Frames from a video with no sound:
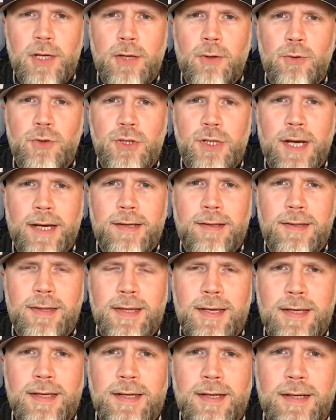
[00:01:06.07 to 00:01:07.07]
go check
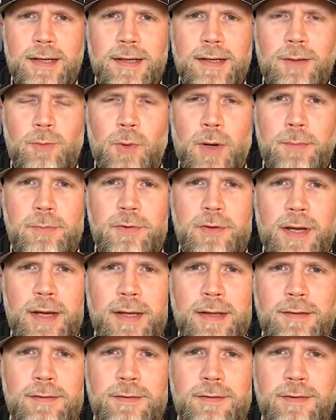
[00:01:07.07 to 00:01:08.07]
the
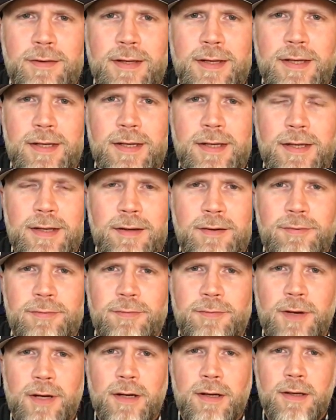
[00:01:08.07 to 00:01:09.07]
website and see
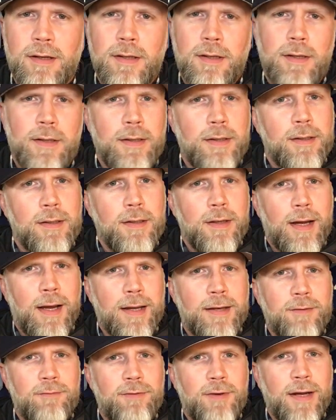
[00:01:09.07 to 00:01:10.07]
if I
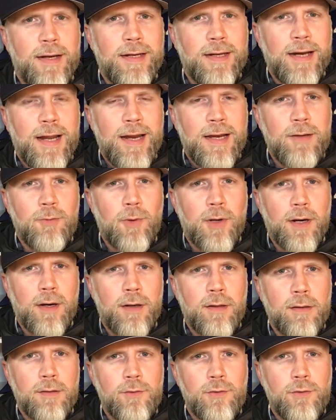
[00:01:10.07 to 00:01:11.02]
can find it anywhere.